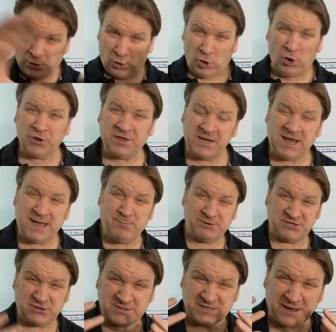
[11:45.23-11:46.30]
all the
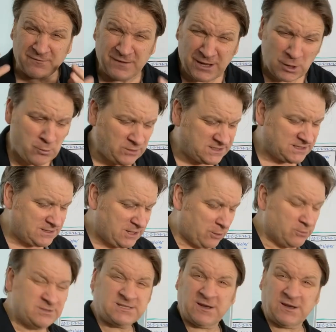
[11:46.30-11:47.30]
neighbours used to have loads and loads